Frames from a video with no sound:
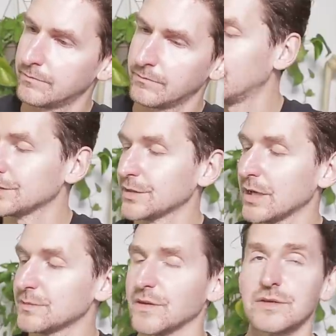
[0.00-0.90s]
It also
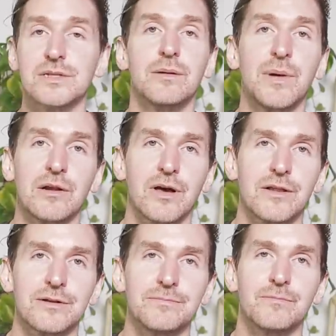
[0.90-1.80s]
comes in this gunmetal
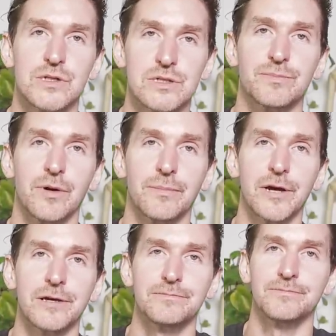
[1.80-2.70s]
color, which is
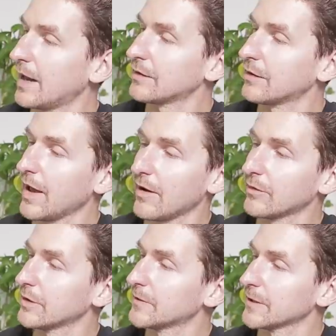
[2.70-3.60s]
appropriate. I don't know how
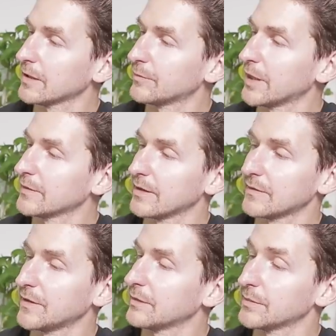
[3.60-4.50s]
on earth you're gonna break
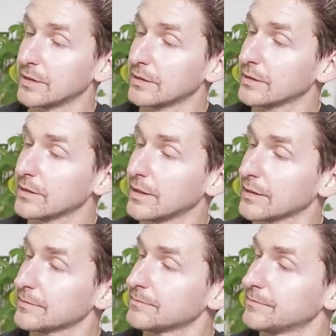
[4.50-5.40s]
that thing, but good
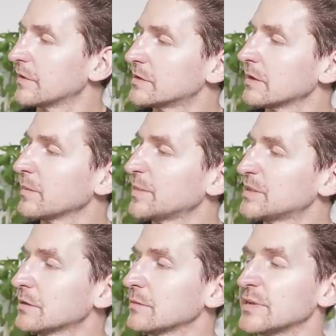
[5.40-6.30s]
luck. The durable
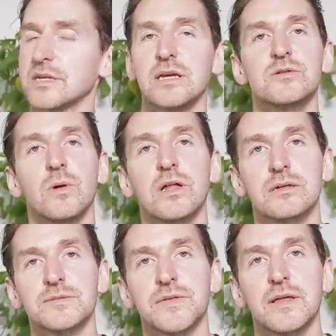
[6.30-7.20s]
material means that each wallet
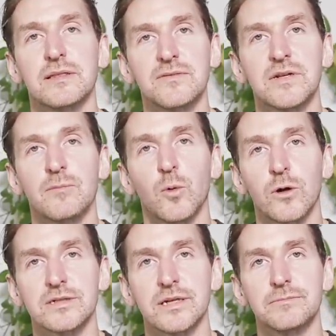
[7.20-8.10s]
comes with a lifetime
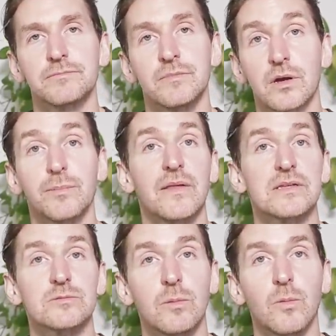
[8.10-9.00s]
warranty. You can buy
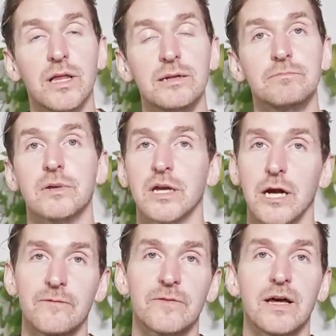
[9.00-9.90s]
this one wallet and
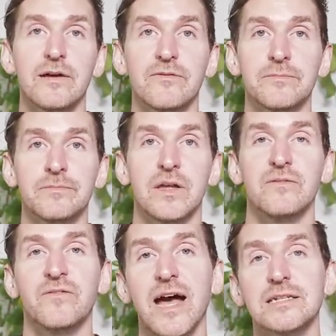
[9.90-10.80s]
carry it for life. In
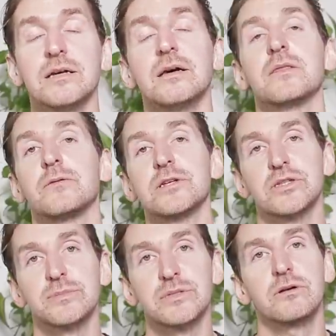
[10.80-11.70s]
fact, the Rich
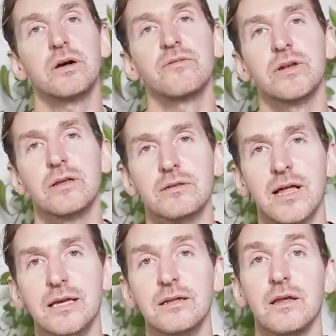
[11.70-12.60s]
team is so confident you'll
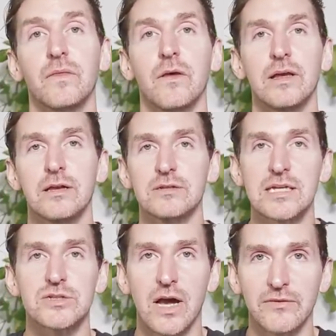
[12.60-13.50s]
like it, they'll let you
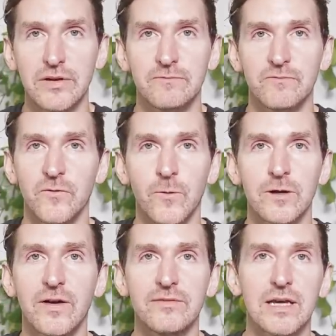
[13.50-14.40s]
test drive it for
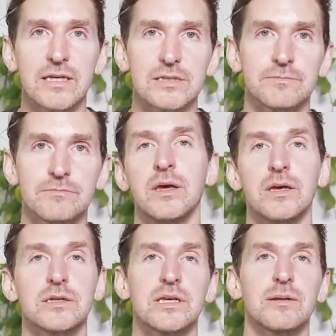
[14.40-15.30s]
45 days.
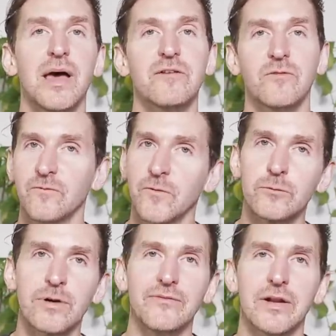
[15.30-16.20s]
You can send it back for a
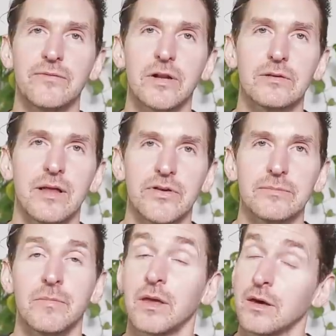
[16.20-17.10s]
full refund if you don't love it.
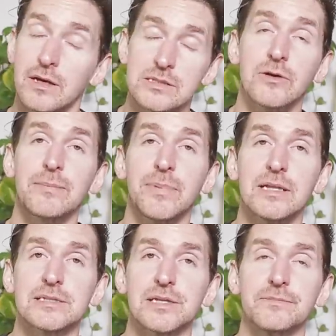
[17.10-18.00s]
It's a great
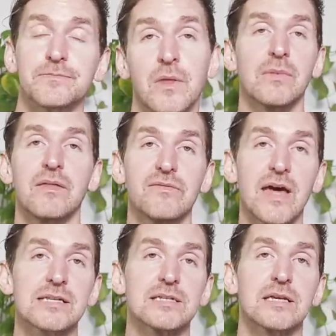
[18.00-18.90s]
policy. And if
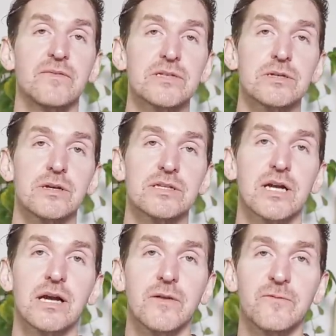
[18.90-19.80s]
that hasn't convinced you yet,
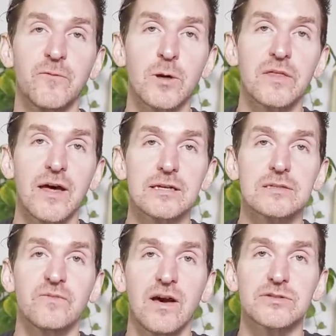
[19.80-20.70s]
check out their
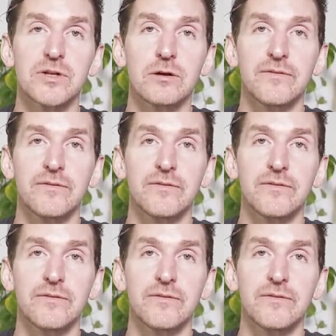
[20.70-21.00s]
40,000 five-star